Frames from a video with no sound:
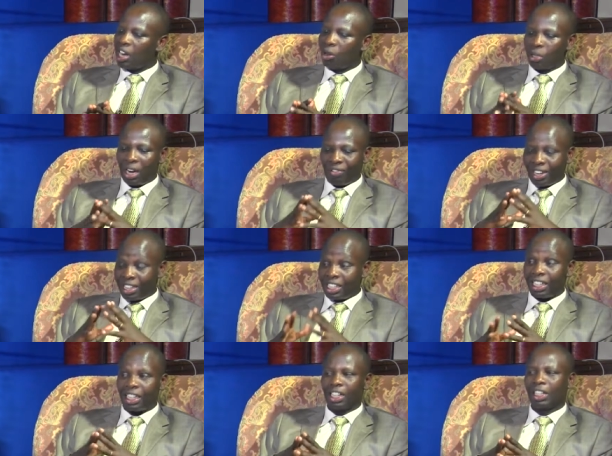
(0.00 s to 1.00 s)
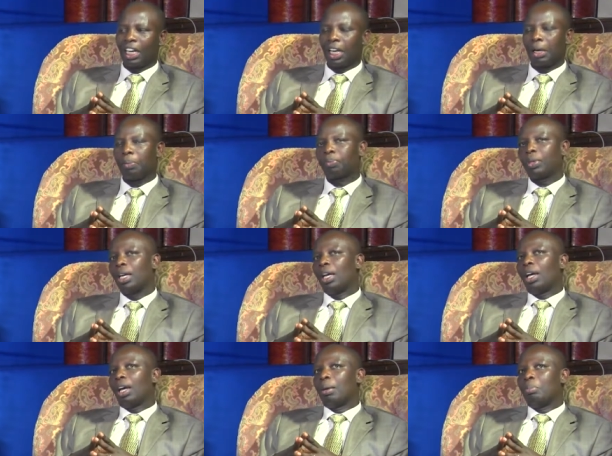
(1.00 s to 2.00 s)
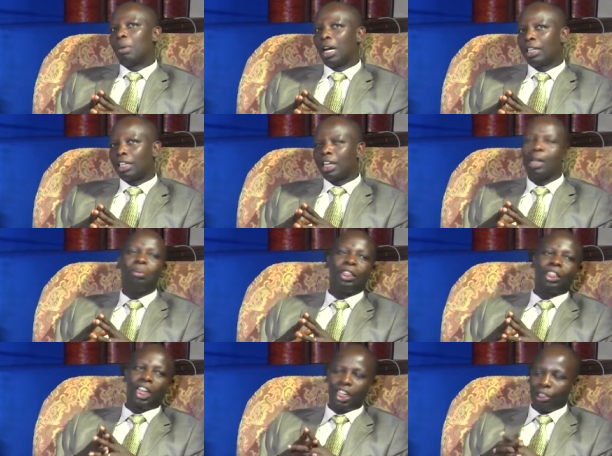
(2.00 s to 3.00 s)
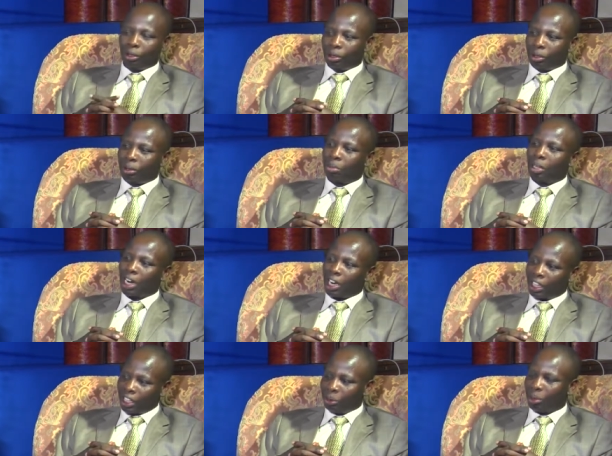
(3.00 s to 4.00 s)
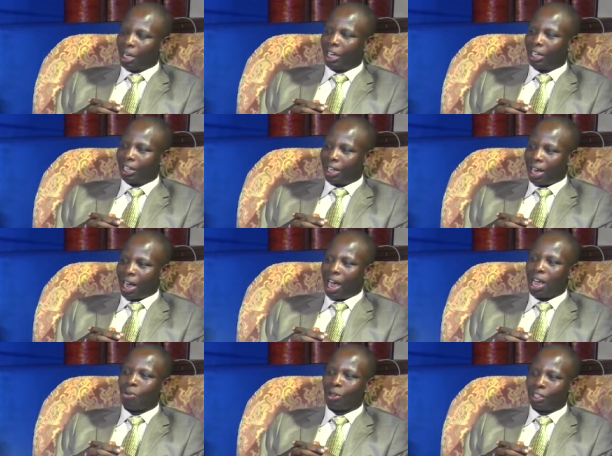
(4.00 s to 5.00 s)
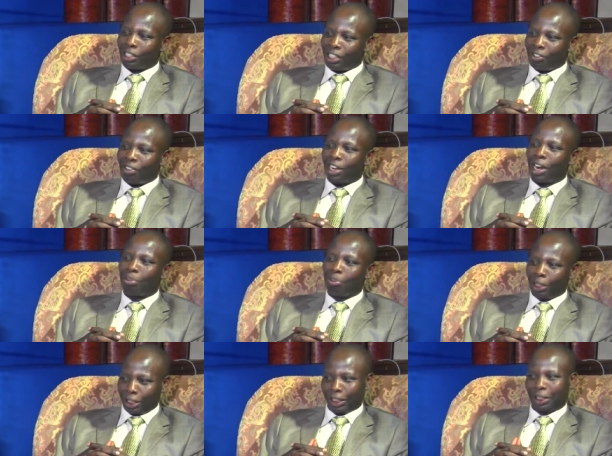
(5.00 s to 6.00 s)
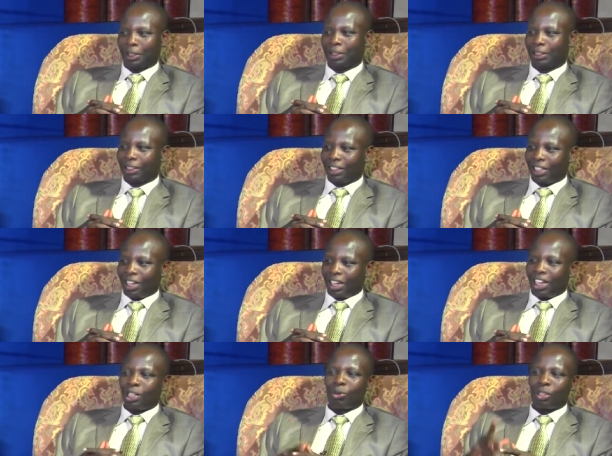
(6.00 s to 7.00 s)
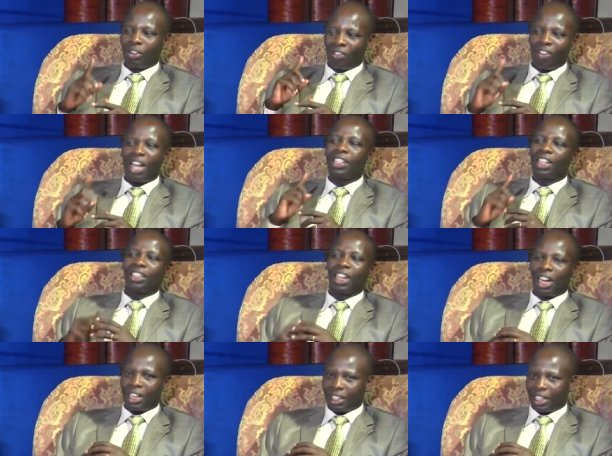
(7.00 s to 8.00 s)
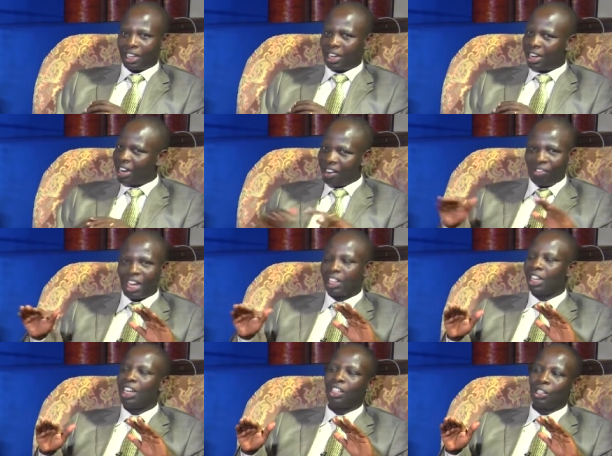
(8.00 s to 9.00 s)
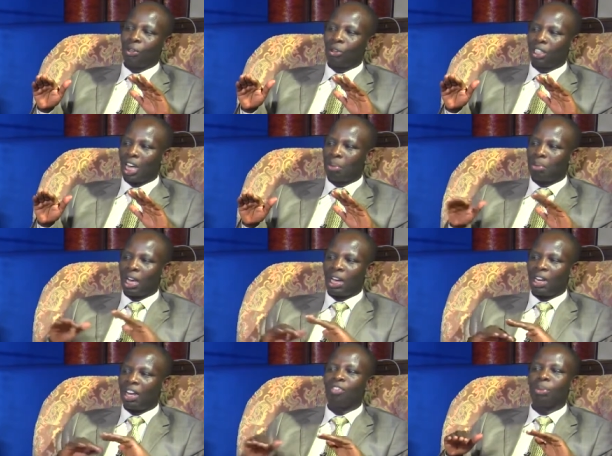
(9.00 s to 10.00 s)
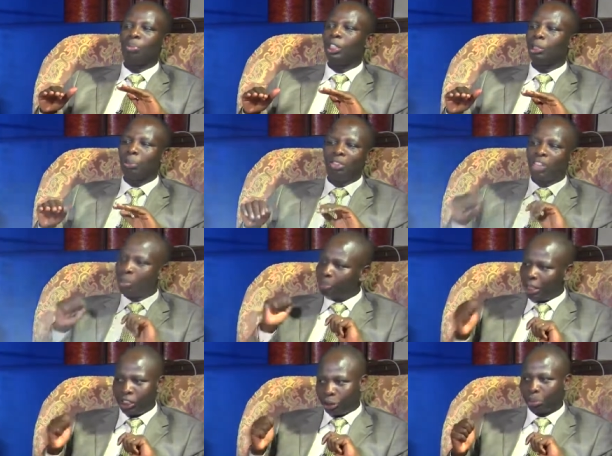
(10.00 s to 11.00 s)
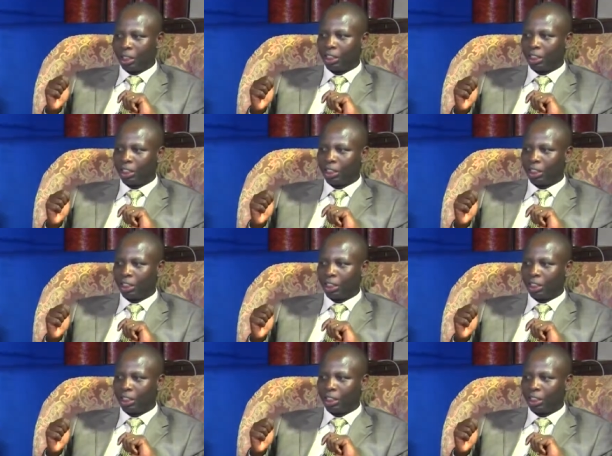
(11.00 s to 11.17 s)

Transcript: I'll never drink again. But let me tell you, Bwana Kenywa, I was given a beating. It was the first and the last. Never at any single time Dad ever beat me, even pinched me.